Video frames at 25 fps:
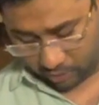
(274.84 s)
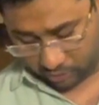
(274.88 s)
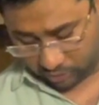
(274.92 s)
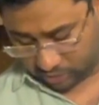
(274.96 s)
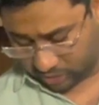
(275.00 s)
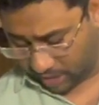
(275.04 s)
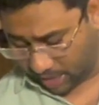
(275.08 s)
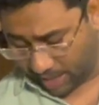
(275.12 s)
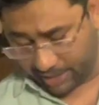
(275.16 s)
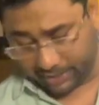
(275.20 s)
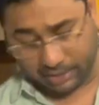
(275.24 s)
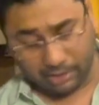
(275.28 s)

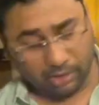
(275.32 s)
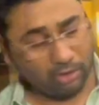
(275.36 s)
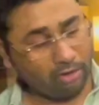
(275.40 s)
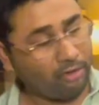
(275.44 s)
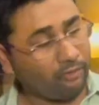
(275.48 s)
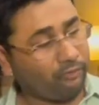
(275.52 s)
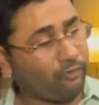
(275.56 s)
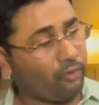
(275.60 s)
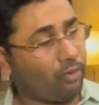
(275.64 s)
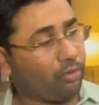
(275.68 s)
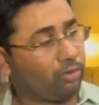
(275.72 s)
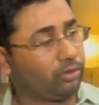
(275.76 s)
tightened
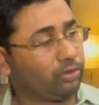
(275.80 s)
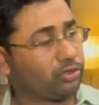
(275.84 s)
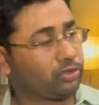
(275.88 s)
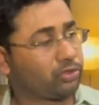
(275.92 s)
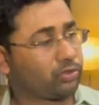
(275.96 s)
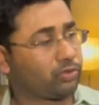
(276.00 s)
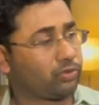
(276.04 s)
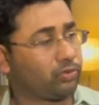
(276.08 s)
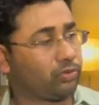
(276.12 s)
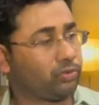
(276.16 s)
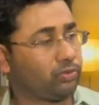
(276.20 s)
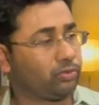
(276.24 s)
off all the
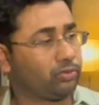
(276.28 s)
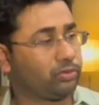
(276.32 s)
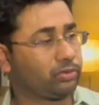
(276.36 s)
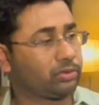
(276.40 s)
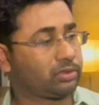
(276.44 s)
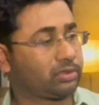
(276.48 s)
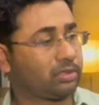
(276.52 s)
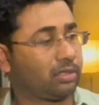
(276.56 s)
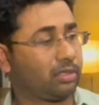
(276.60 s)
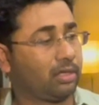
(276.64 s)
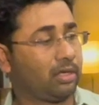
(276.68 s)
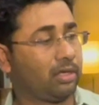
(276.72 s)

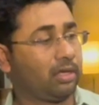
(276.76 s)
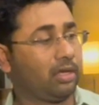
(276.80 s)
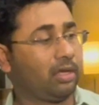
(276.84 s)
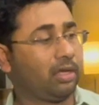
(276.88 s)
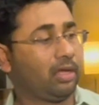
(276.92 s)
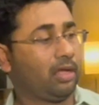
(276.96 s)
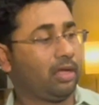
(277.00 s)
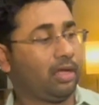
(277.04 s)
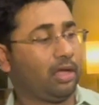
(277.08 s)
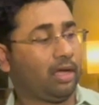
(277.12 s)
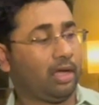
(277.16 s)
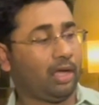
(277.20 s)
screws,
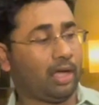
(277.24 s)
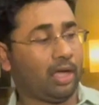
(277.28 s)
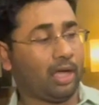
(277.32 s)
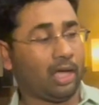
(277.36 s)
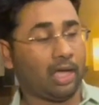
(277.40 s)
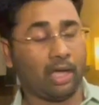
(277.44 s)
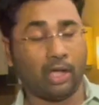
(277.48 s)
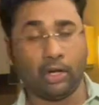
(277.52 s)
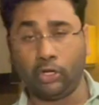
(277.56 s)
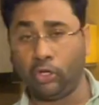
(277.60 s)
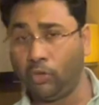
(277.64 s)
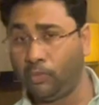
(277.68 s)

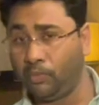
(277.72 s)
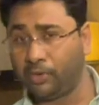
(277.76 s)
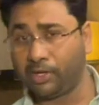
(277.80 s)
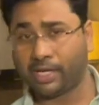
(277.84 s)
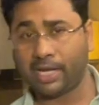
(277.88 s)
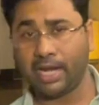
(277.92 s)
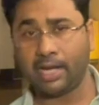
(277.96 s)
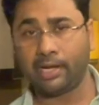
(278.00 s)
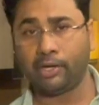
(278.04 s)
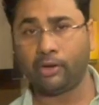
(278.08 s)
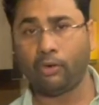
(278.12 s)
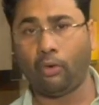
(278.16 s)

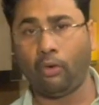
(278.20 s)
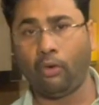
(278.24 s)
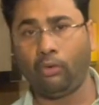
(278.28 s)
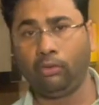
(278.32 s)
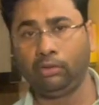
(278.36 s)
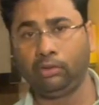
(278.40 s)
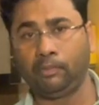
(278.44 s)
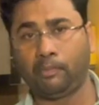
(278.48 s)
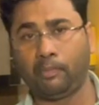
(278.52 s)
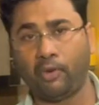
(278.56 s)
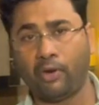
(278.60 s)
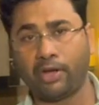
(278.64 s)
lubricated
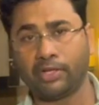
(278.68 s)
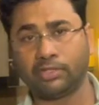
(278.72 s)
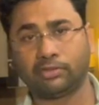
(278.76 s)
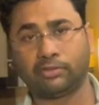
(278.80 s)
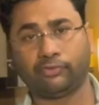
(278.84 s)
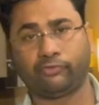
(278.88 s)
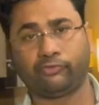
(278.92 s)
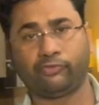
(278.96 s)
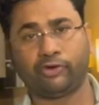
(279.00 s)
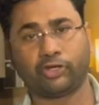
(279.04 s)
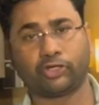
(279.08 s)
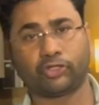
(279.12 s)
all the points
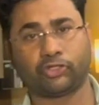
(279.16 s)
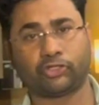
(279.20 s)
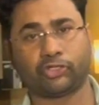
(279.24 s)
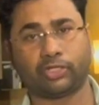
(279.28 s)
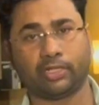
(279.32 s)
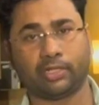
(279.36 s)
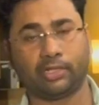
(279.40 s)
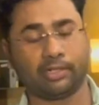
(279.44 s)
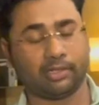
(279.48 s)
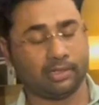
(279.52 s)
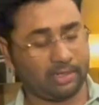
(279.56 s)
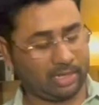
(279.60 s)
of
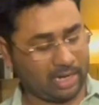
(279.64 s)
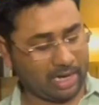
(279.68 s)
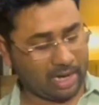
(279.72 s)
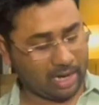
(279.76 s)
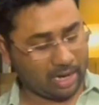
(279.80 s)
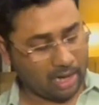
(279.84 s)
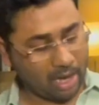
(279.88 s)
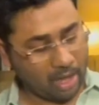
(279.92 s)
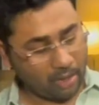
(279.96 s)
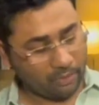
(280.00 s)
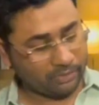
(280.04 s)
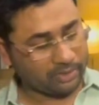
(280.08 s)
friction,
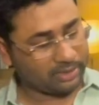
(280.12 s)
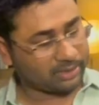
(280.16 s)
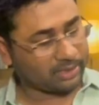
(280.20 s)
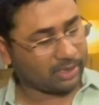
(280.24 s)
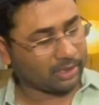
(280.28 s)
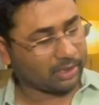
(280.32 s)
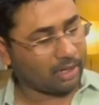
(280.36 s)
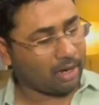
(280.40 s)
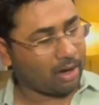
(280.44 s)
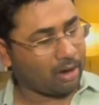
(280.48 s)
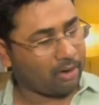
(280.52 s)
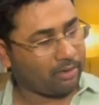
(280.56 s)
and now this
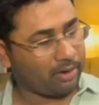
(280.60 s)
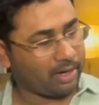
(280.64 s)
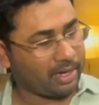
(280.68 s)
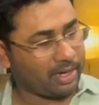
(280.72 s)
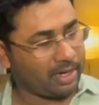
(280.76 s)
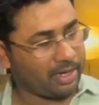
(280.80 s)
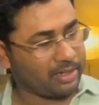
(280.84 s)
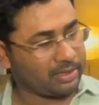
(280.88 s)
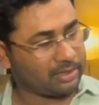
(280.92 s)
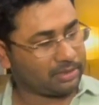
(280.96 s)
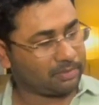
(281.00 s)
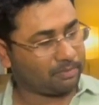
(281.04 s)
guitar
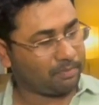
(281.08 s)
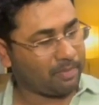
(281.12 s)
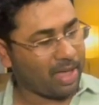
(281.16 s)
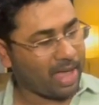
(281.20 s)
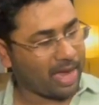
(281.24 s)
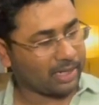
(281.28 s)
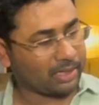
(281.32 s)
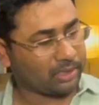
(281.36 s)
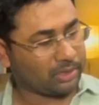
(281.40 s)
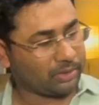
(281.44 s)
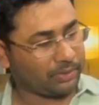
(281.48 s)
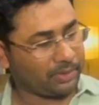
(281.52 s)
is
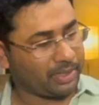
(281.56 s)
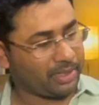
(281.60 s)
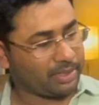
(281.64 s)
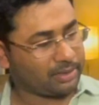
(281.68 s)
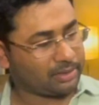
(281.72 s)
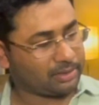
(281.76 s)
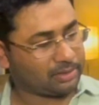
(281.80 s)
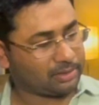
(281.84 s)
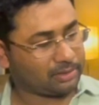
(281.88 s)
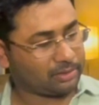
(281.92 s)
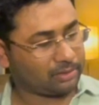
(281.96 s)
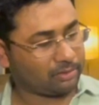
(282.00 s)
back to
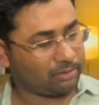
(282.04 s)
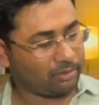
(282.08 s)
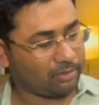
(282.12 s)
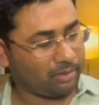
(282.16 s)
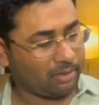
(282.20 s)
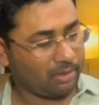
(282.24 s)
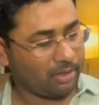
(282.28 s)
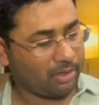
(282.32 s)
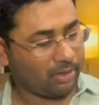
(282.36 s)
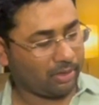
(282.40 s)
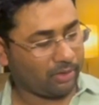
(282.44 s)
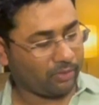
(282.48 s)
its
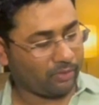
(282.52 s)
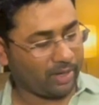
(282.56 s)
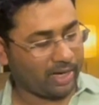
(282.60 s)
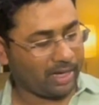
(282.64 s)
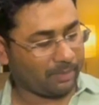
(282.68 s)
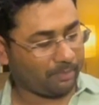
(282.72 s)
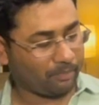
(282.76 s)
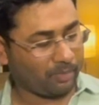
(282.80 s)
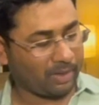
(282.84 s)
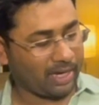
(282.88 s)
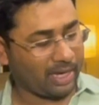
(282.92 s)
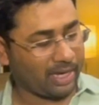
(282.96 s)

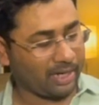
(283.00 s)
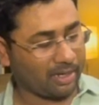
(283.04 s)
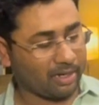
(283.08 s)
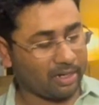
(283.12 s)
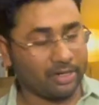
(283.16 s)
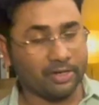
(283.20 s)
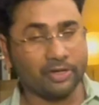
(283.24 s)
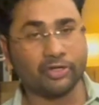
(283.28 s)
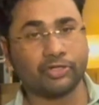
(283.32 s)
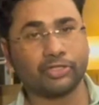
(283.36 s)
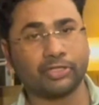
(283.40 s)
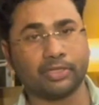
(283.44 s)
great playing
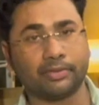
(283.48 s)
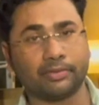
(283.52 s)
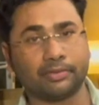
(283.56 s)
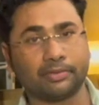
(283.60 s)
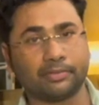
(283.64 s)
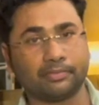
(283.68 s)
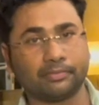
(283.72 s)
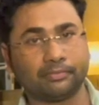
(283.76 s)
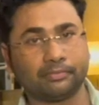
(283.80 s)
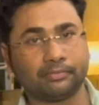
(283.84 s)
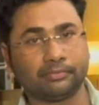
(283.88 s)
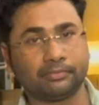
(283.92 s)
condition.
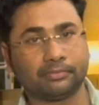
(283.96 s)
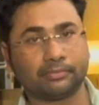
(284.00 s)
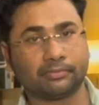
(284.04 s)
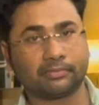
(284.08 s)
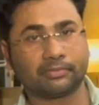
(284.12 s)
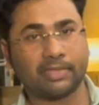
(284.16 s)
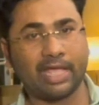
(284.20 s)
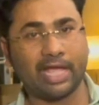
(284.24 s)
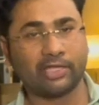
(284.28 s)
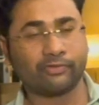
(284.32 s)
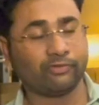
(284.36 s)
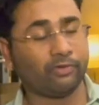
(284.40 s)

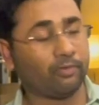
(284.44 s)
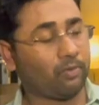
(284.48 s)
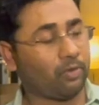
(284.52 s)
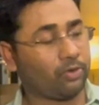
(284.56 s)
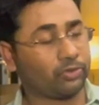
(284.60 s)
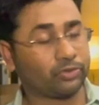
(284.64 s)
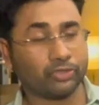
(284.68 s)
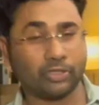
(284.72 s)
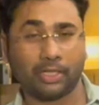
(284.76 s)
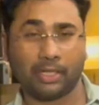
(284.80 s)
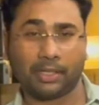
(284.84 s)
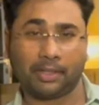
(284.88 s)
Thanks for
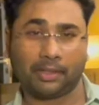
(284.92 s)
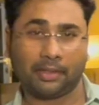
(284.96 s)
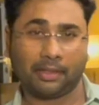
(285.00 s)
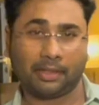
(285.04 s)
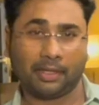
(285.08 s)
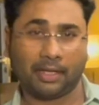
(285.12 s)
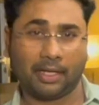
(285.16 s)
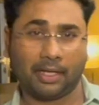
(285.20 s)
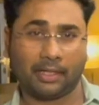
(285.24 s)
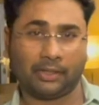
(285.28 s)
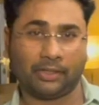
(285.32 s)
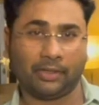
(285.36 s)
watching, and